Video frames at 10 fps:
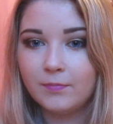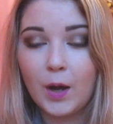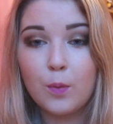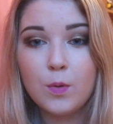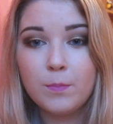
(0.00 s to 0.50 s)

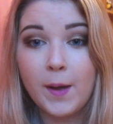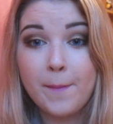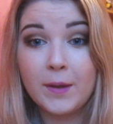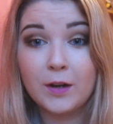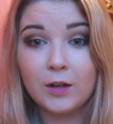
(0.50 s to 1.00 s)
I wouldn't
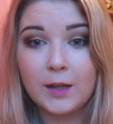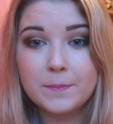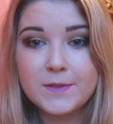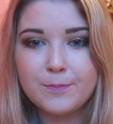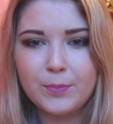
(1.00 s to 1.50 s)
mind bigger
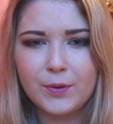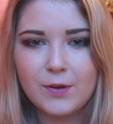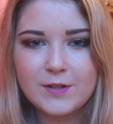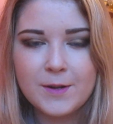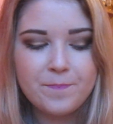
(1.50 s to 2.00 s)
lips.
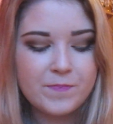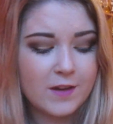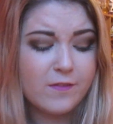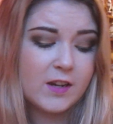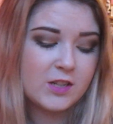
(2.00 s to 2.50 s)
But
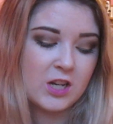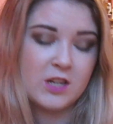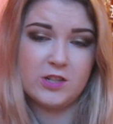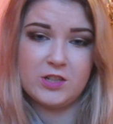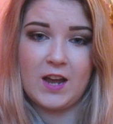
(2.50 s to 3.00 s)
if I could
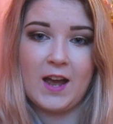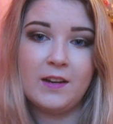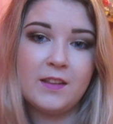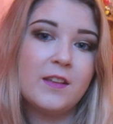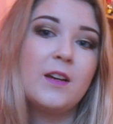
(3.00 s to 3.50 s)
change
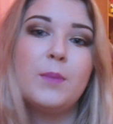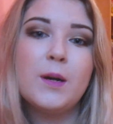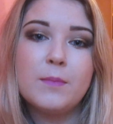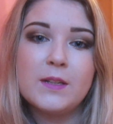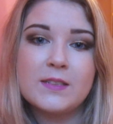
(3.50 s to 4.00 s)
anything
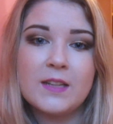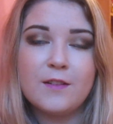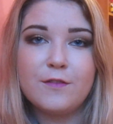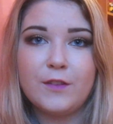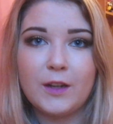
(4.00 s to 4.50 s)
about
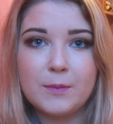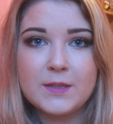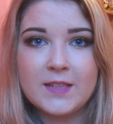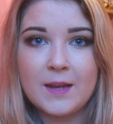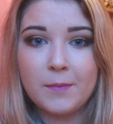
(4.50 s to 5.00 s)
myself, I
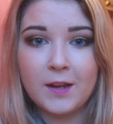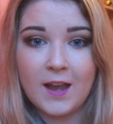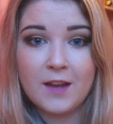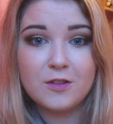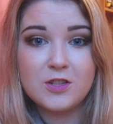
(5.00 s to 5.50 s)
would say my
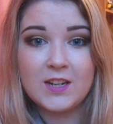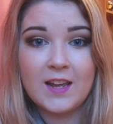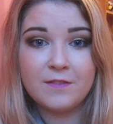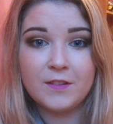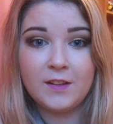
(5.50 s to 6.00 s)
energy
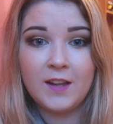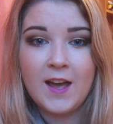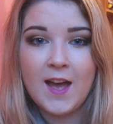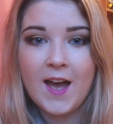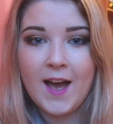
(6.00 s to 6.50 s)
level
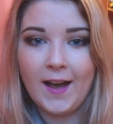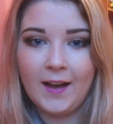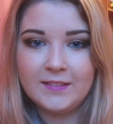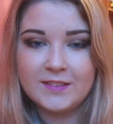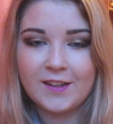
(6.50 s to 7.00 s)

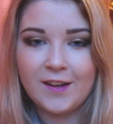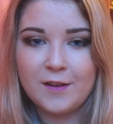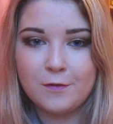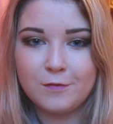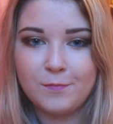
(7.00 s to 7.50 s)
and kind
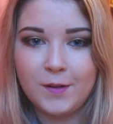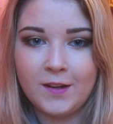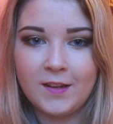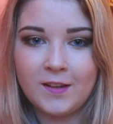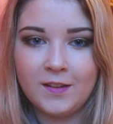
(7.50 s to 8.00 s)
of
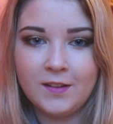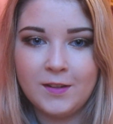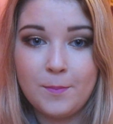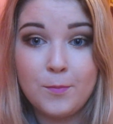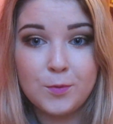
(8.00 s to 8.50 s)
my
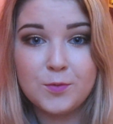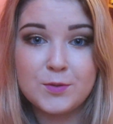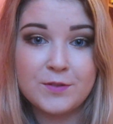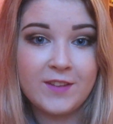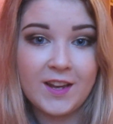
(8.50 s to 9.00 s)

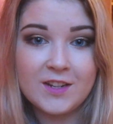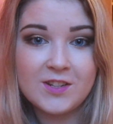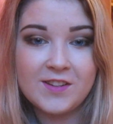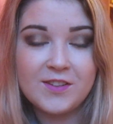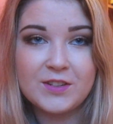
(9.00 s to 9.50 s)

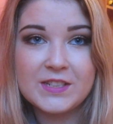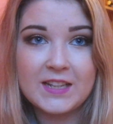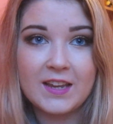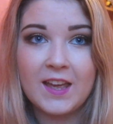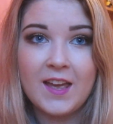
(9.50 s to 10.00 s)
motivation, because
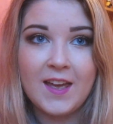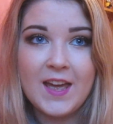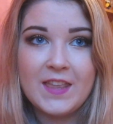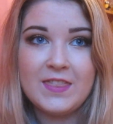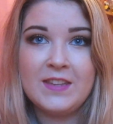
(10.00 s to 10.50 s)
like
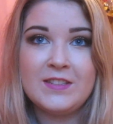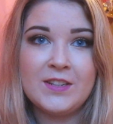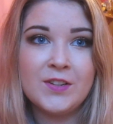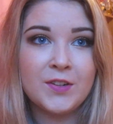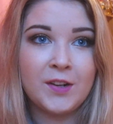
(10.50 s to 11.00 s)
this
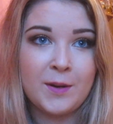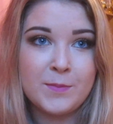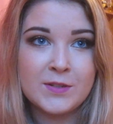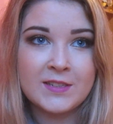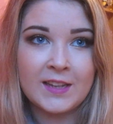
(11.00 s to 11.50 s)
year
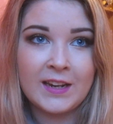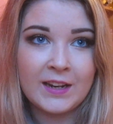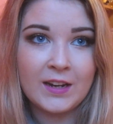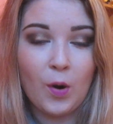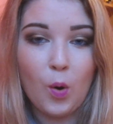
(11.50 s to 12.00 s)
I'm just
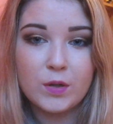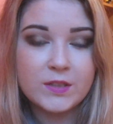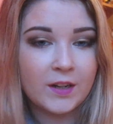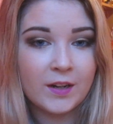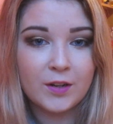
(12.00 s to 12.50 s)
like
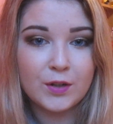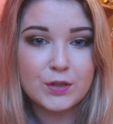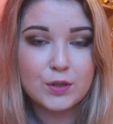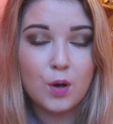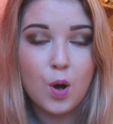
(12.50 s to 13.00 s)
tired